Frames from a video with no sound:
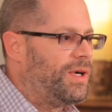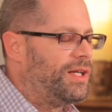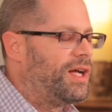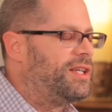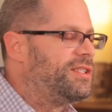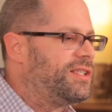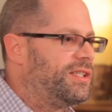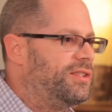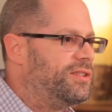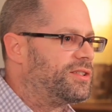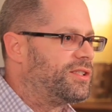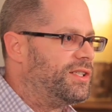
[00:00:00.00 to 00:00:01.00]
I, I just think
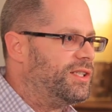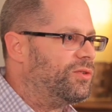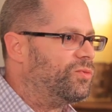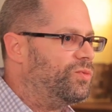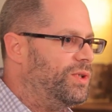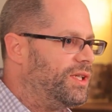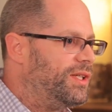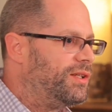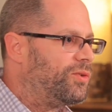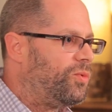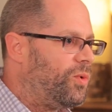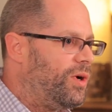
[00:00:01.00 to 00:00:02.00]
you're just gonna get a really
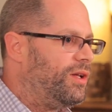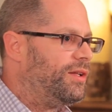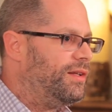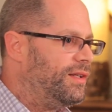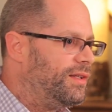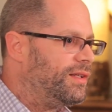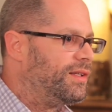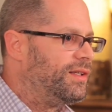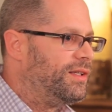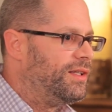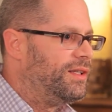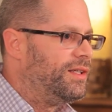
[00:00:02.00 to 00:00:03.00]
quality
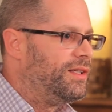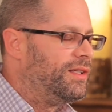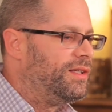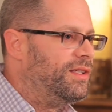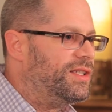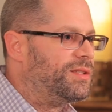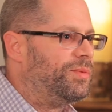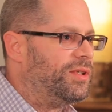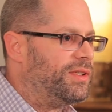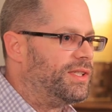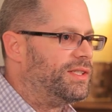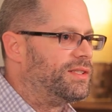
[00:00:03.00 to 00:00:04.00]

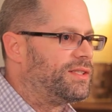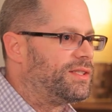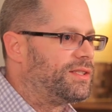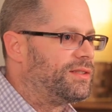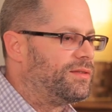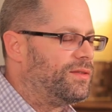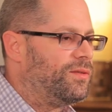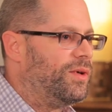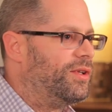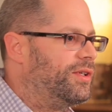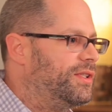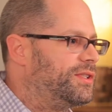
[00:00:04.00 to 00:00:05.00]
experience,
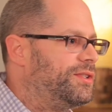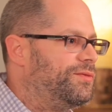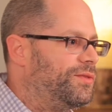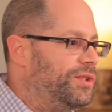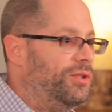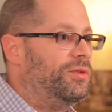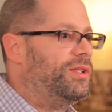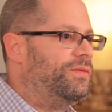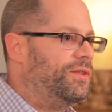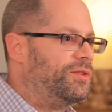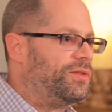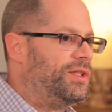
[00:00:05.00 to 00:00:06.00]
whether it's for you
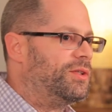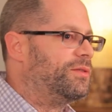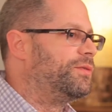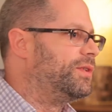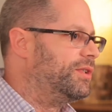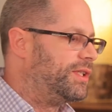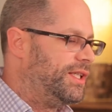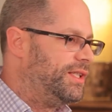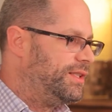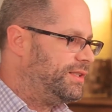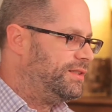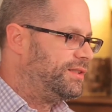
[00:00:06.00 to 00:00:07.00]
individually or for your
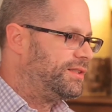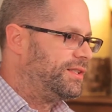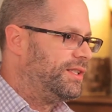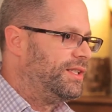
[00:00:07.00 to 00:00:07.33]
kids.